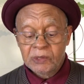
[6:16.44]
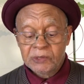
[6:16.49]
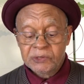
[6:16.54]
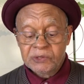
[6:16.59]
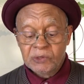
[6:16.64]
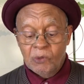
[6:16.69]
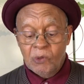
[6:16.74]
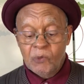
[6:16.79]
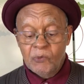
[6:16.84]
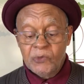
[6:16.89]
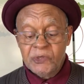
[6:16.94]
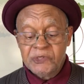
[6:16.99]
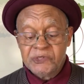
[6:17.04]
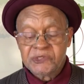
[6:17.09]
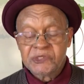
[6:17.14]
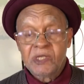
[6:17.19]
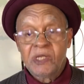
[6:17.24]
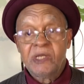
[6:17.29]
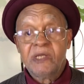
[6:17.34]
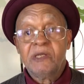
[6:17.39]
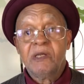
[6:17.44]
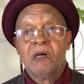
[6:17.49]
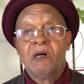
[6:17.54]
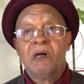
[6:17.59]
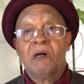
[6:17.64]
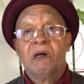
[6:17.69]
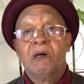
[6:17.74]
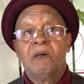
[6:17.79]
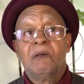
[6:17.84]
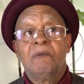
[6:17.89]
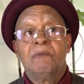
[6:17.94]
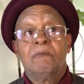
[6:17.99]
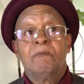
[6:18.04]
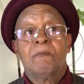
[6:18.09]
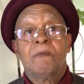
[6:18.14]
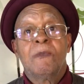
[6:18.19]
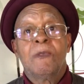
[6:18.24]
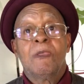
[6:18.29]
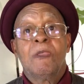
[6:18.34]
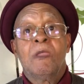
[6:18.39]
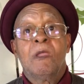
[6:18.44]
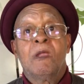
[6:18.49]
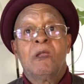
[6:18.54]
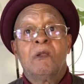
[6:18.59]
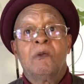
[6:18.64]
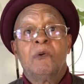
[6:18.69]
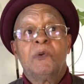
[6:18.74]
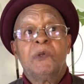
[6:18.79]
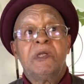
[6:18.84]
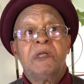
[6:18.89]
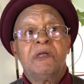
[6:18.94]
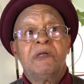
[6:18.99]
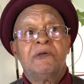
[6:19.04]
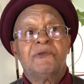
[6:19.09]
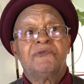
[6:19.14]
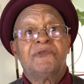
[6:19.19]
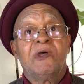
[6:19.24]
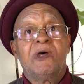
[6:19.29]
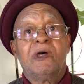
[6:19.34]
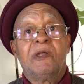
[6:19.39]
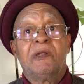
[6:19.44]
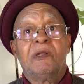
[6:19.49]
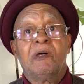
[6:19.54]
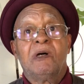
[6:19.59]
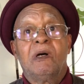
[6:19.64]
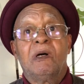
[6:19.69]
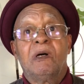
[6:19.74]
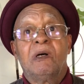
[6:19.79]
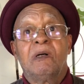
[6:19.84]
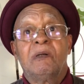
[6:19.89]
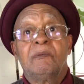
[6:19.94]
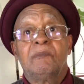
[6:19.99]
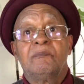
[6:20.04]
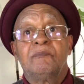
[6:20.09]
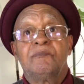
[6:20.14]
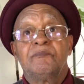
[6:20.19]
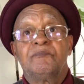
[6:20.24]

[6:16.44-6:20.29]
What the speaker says: So when we say, when we hear that